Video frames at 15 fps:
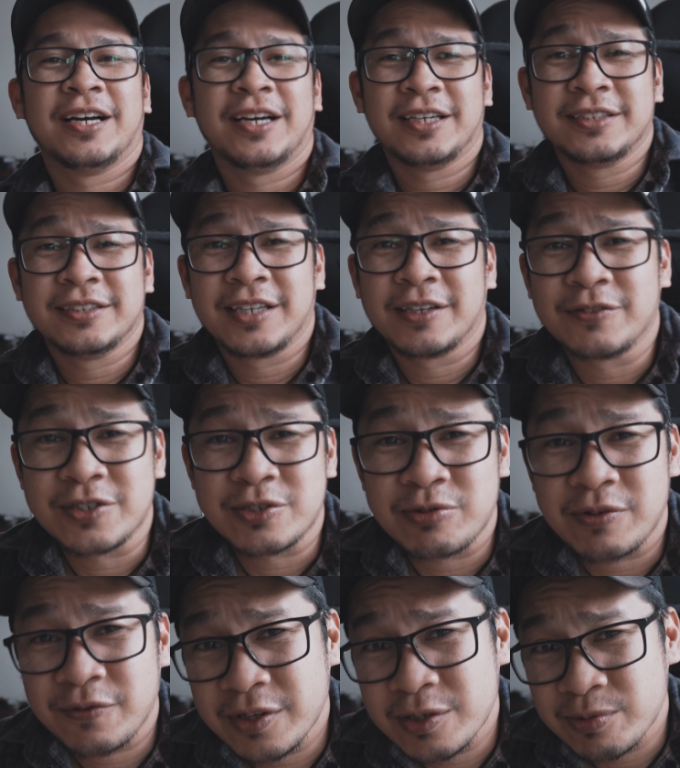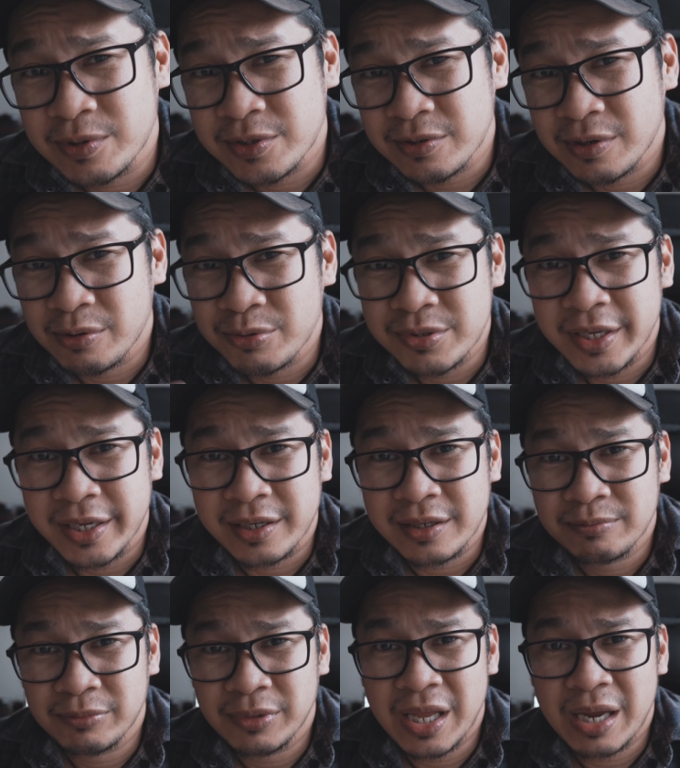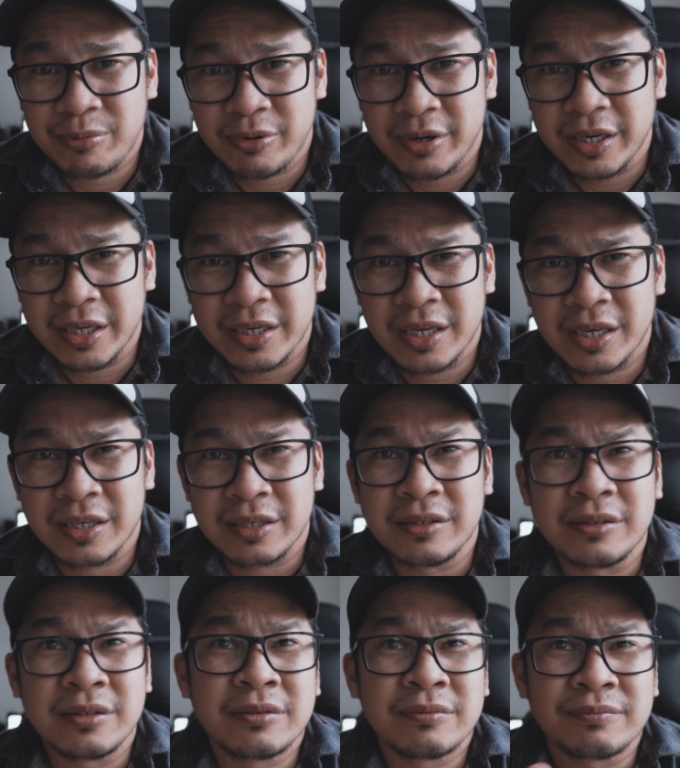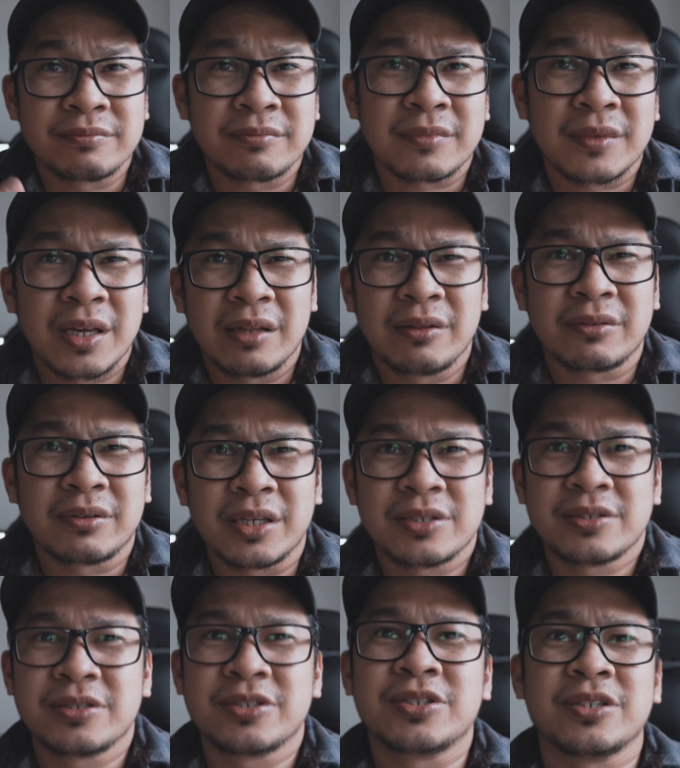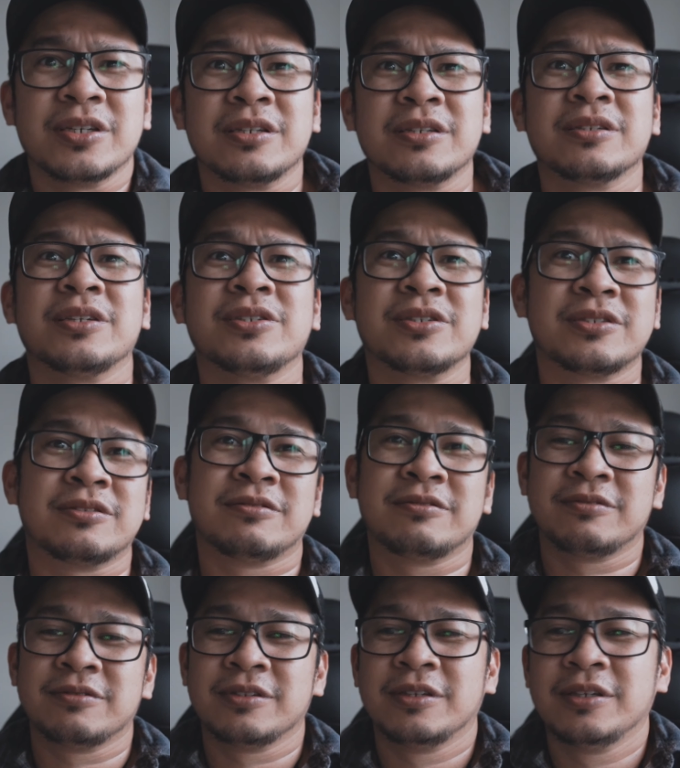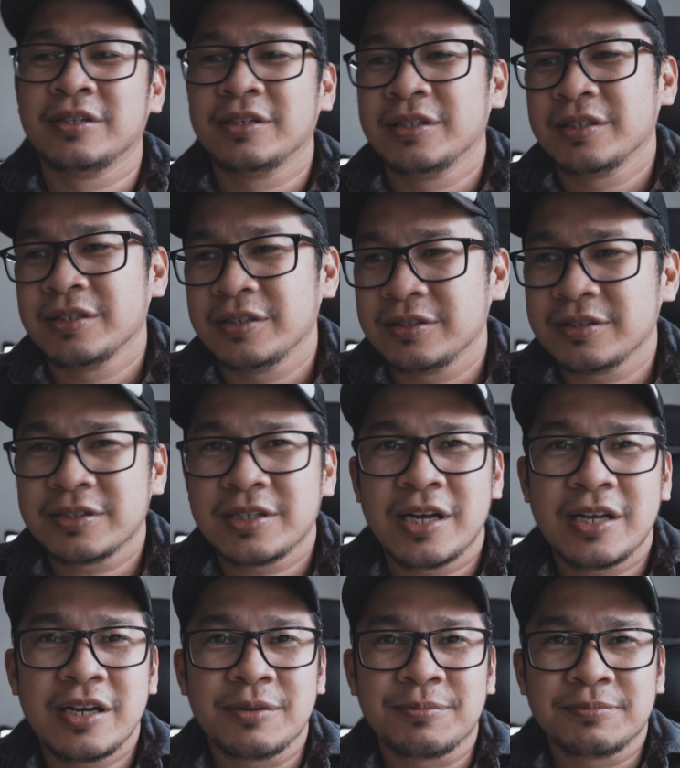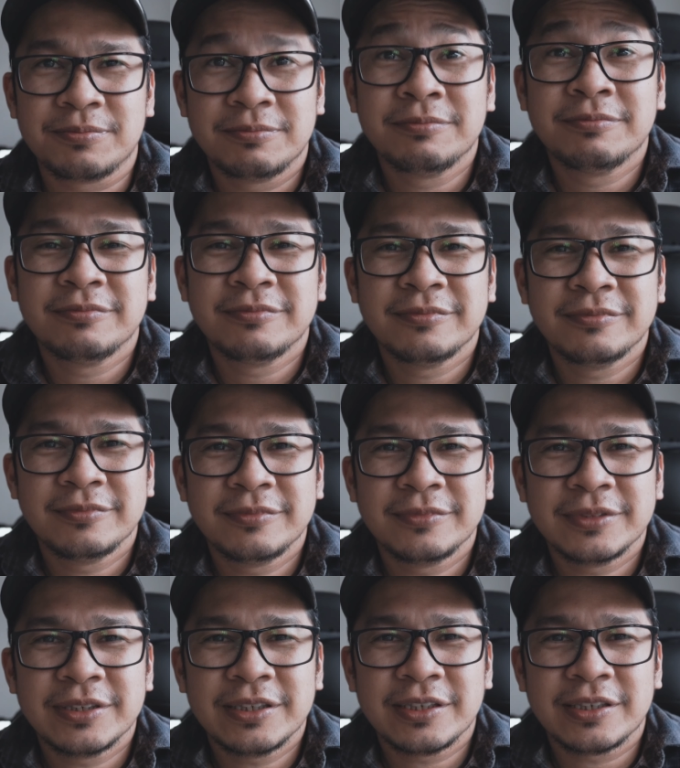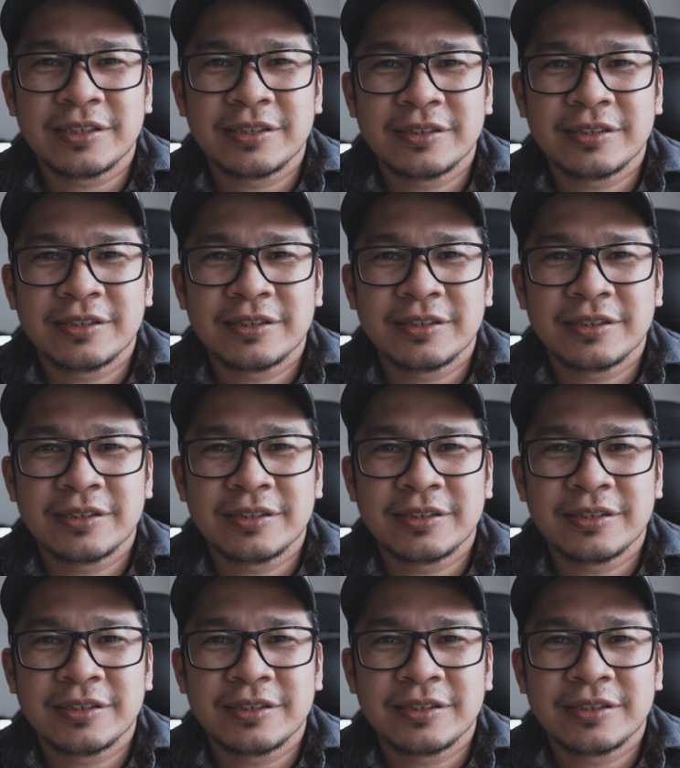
I didn't have a script for this one, so I was like blabbering, and I look like shit. I just got up. Yeah.